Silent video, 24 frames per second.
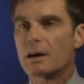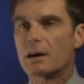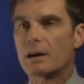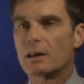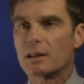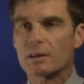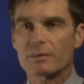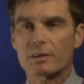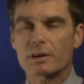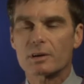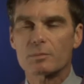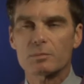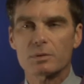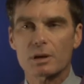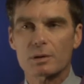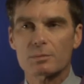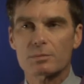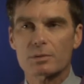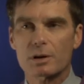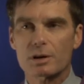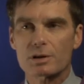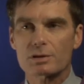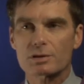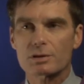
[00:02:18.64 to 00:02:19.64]
elevated
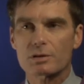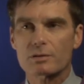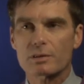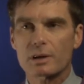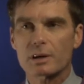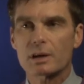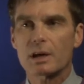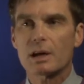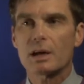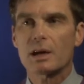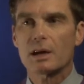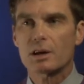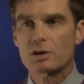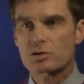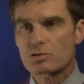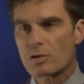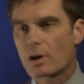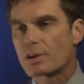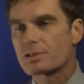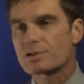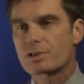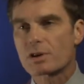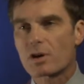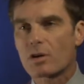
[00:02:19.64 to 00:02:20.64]
blood pressure, that
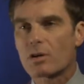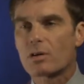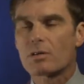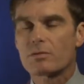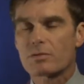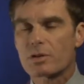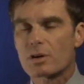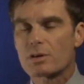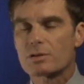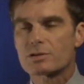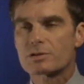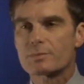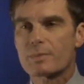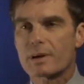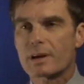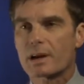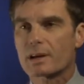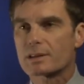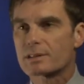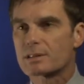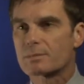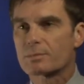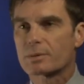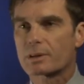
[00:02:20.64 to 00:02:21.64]
addressing all of those may
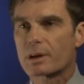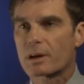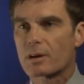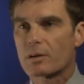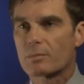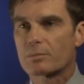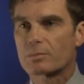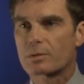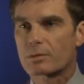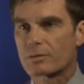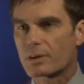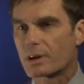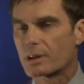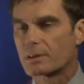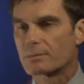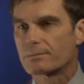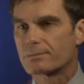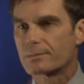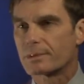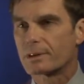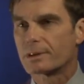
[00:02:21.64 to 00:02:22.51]
not simply help prevent